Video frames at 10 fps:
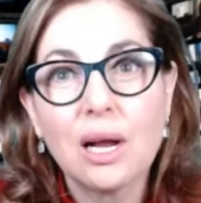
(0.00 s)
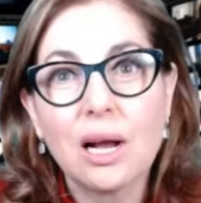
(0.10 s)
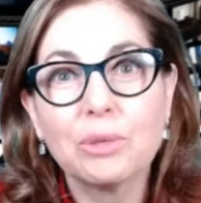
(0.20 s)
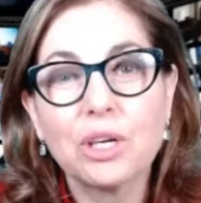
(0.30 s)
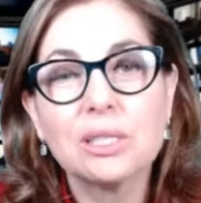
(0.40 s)

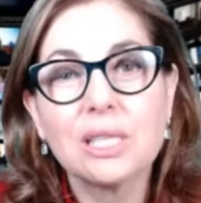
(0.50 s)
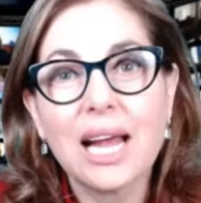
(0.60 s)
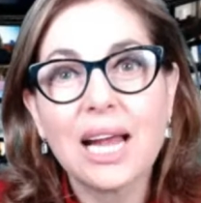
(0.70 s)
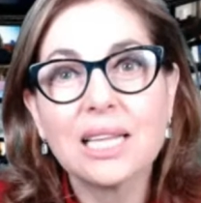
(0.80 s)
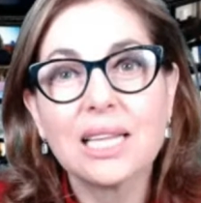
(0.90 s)
I'm going to
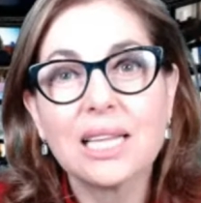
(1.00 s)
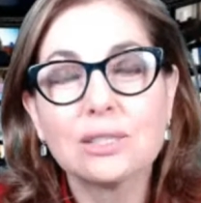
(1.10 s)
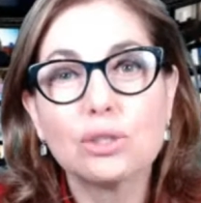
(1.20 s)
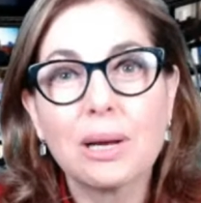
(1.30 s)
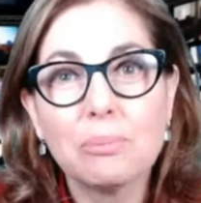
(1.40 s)
add that to
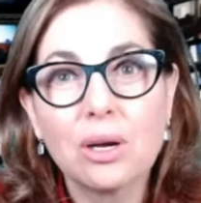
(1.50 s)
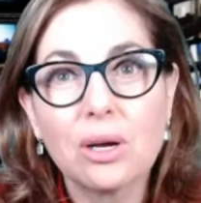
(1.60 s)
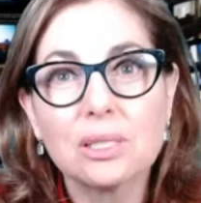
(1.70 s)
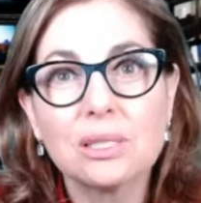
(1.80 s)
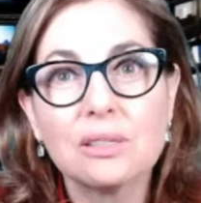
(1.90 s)
my
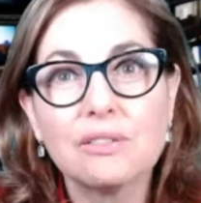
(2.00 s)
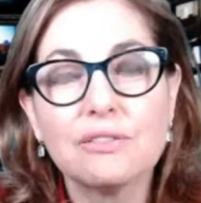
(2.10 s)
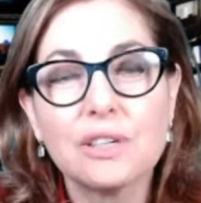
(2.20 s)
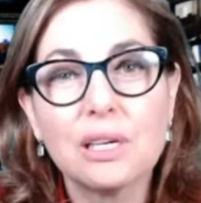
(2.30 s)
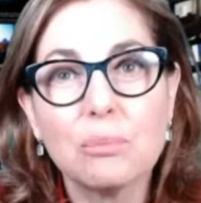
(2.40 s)
positive
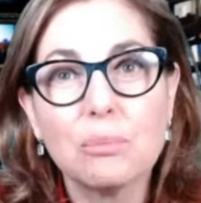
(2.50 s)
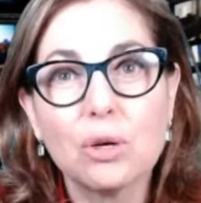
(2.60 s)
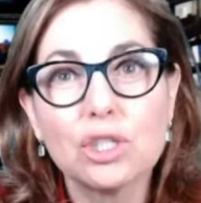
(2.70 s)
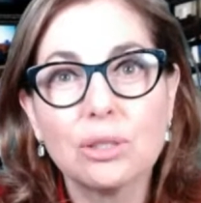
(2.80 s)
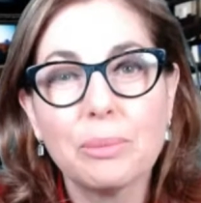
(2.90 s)

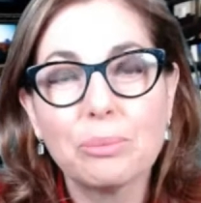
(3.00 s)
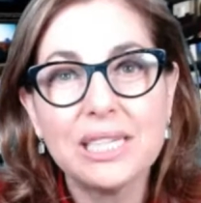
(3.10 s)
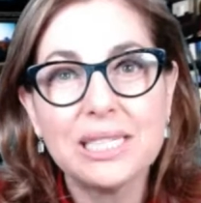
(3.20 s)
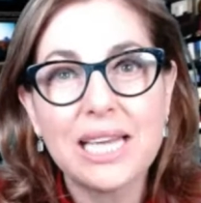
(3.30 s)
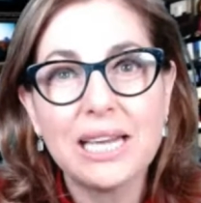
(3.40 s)
emotional memory
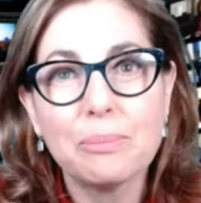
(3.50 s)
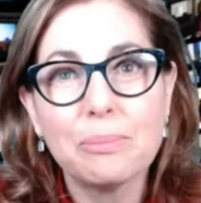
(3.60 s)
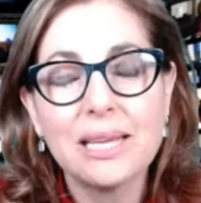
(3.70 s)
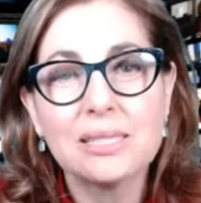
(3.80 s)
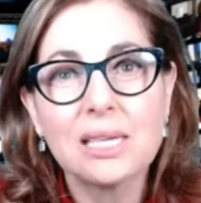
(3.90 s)

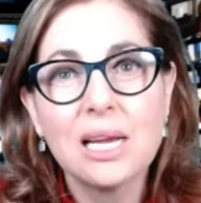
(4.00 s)
database